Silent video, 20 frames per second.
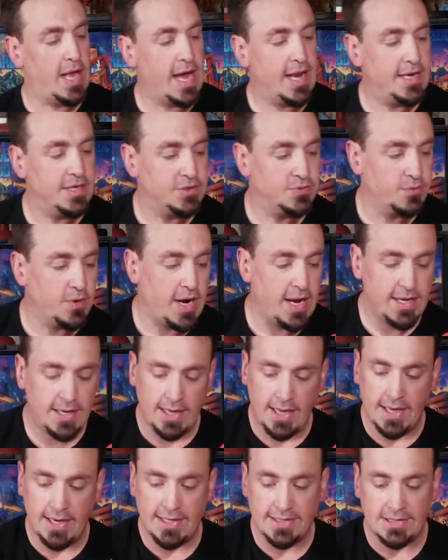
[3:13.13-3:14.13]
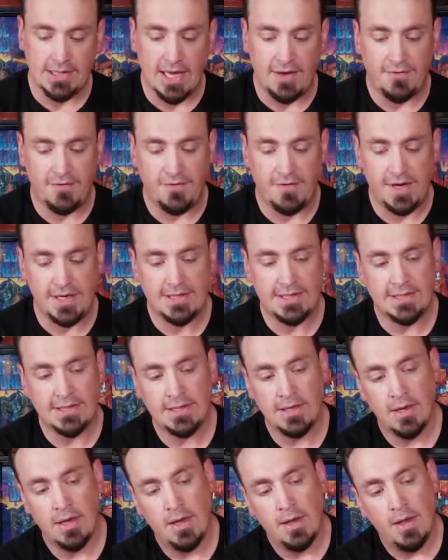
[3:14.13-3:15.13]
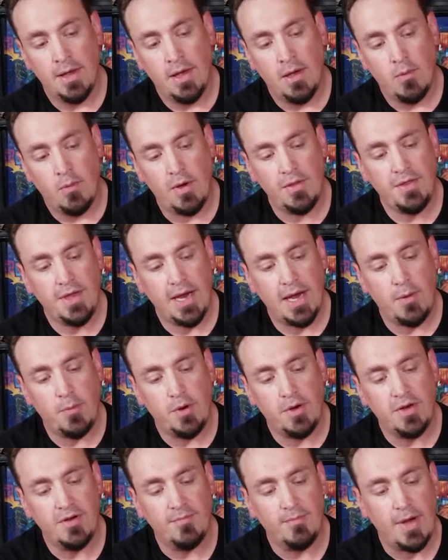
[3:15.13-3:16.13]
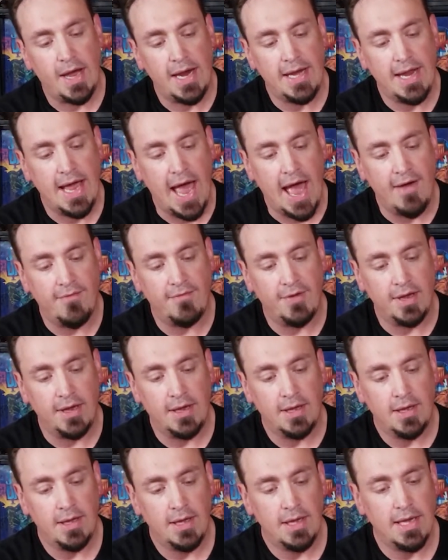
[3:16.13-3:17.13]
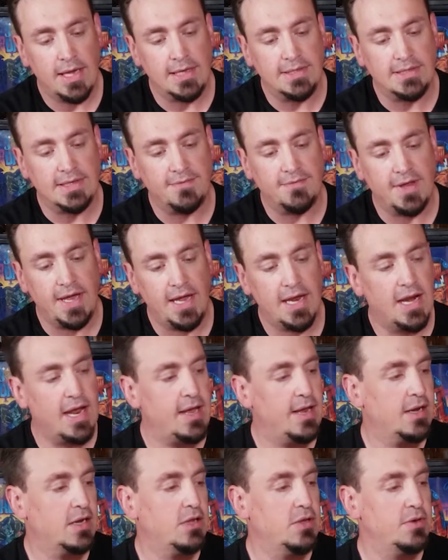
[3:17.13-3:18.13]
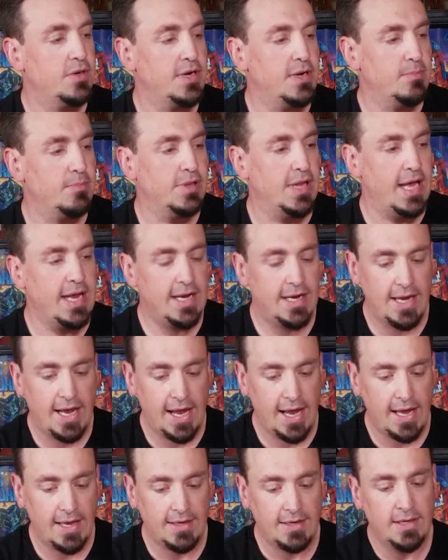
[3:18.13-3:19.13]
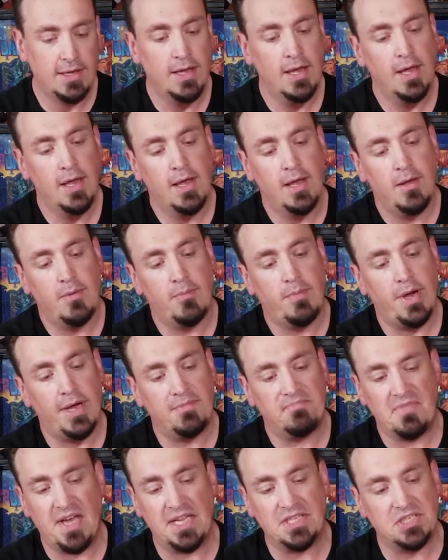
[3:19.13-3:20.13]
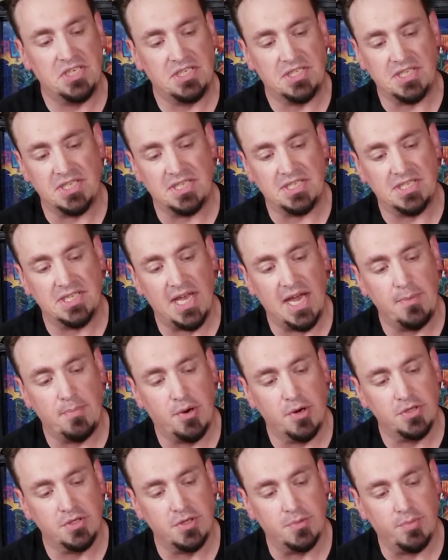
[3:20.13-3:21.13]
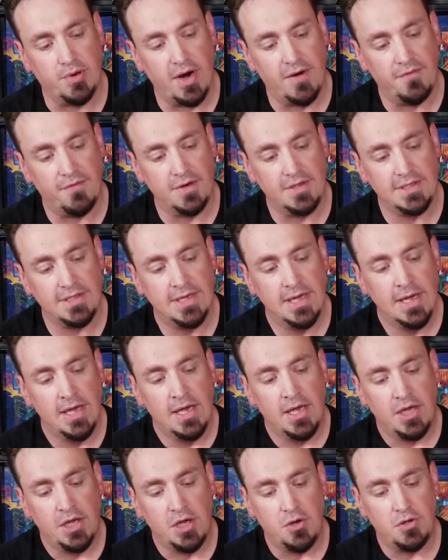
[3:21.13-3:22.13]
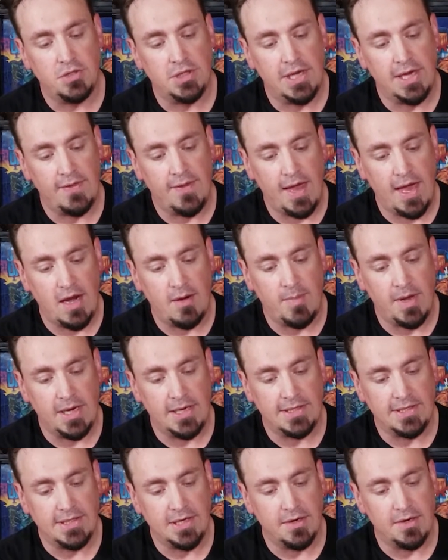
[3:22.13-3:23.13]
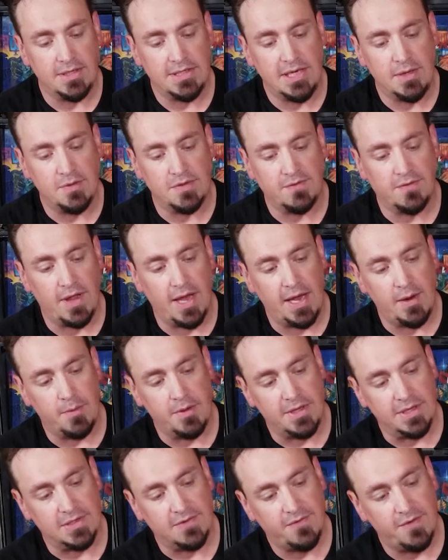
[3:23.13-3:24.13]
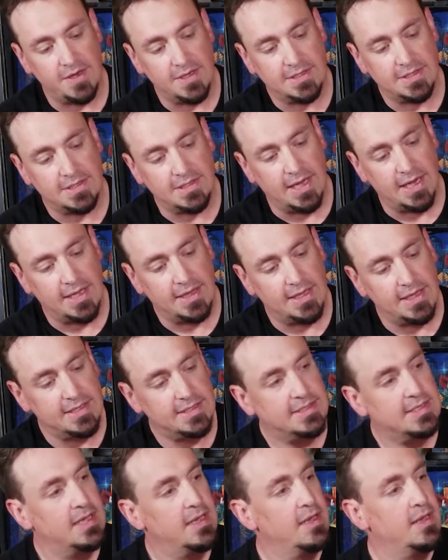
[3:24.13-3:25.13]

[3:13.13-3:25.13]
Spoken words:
add his right and his left fists. One thing I wouldn't have mind having is if they had included a bladed hand, but that's just a slight personal preference. Usually in the animated series, he was flying with his fists like this.